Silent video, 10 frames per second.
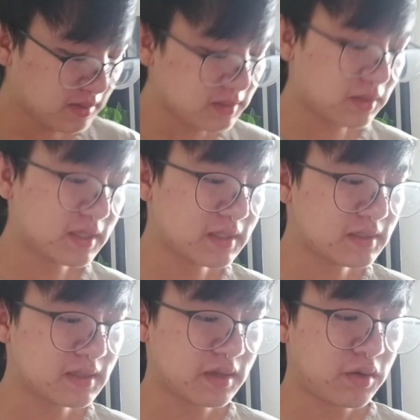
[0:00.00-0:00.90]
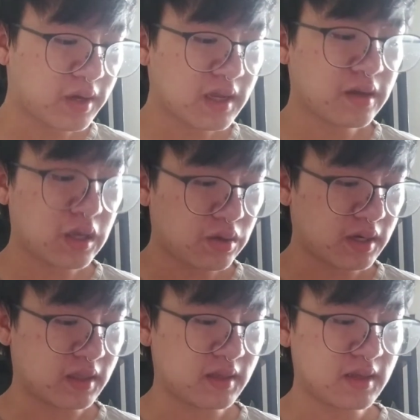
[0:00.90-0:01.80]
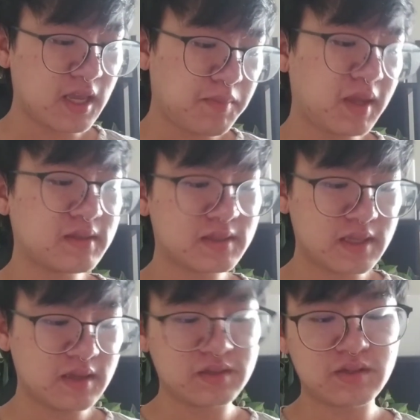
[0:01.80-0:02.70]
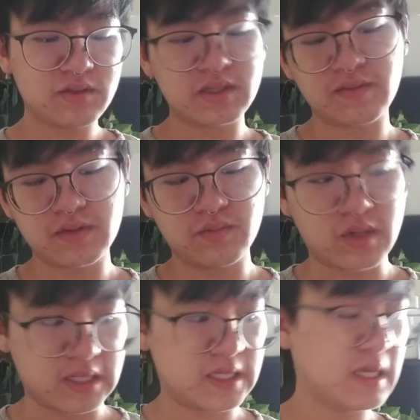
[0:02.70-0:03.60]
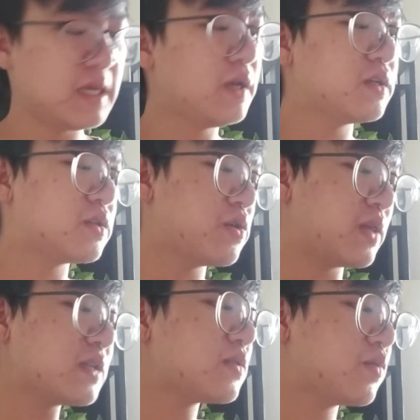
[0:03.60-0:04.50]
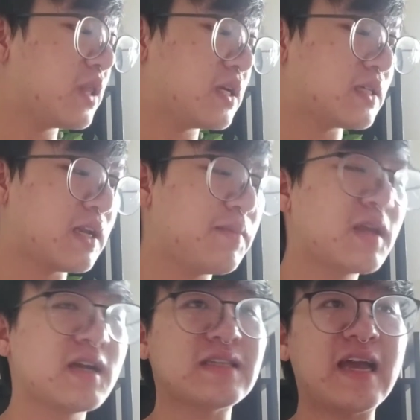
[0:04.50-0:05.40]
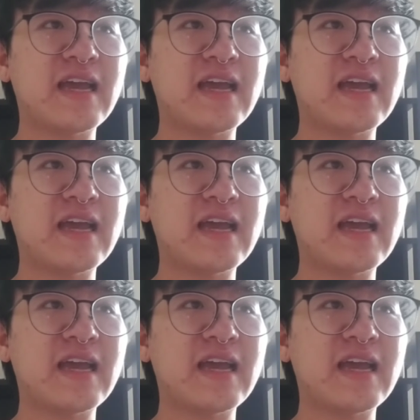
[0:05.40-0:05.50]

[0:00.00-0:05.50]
So this is the Hoya acuta, the EPC271. So that's really exciting because I